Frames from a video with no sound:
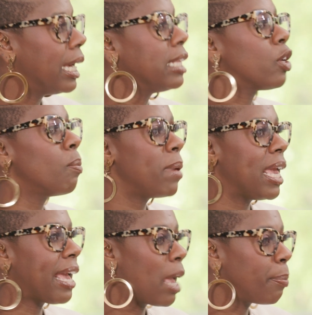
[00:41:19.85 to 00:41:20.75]
And so
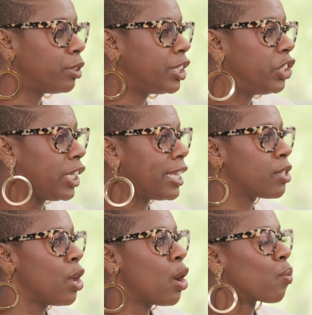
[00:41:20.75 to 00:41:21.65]
being able to
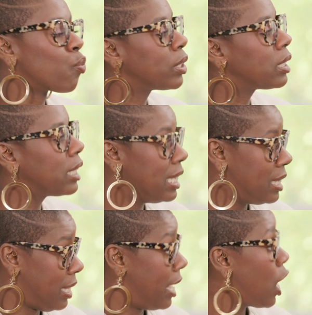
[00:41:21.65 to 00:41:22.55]
just
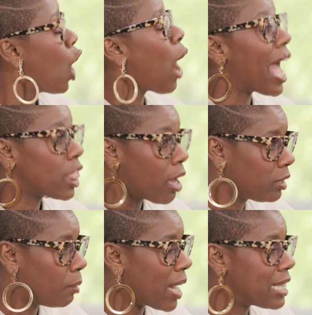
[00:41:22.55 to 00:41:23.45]
release it, I thought
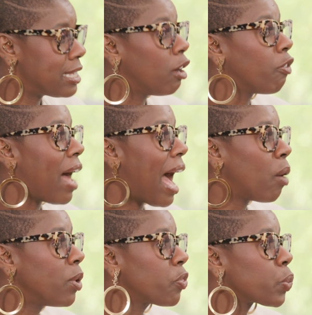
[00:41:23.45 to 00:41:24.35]
to myself, I
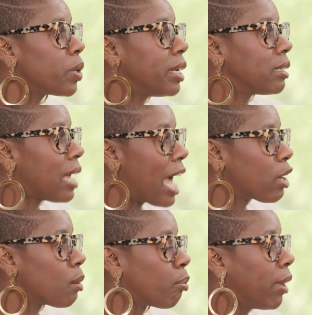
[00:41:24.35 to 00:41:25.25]
went through an
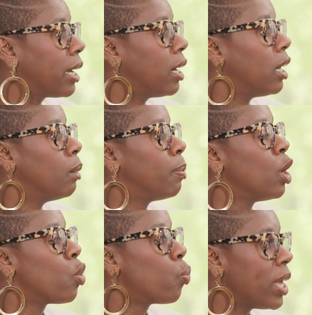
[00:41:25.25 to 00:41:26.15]
entire breakup
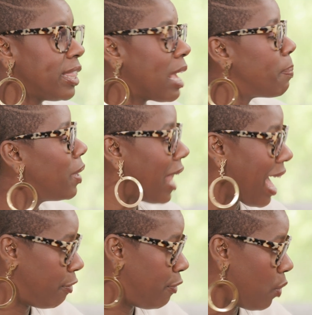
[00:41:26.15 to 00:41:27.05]
with a
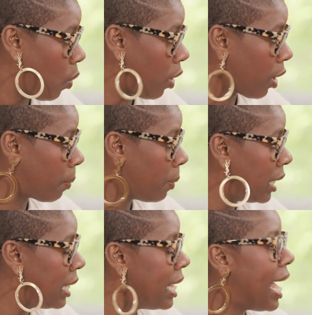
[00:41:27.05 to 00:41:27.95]
platform
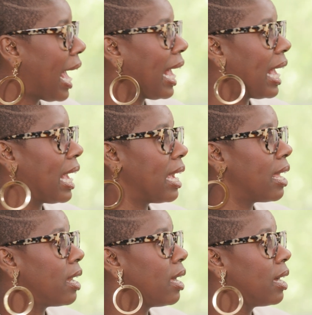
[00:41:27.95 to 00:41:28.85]

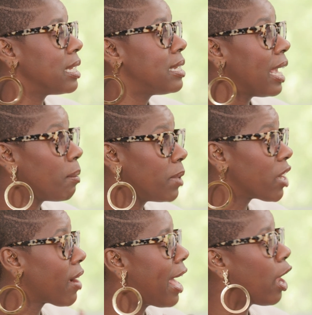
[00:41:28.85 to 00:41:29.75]
and damn
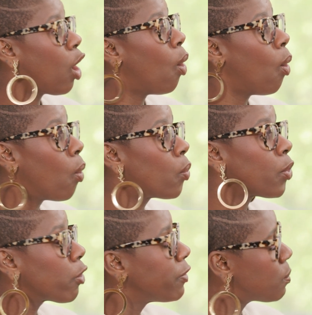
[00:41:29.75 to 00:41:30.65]
near had a whole
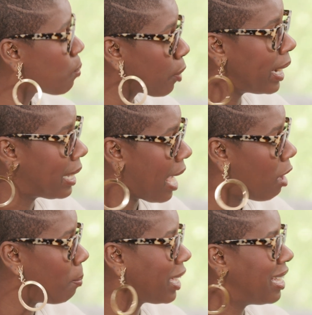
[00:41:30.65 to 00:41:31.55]
nervous
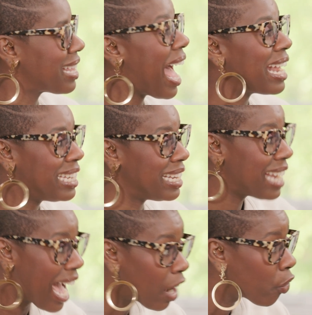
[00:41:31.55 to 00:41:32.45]
breakdown because I did
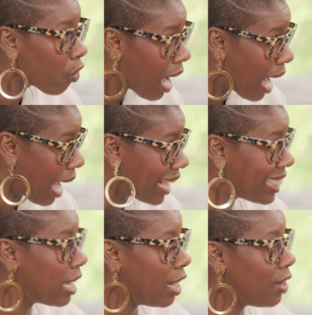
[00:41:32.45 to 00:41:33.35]
not cry the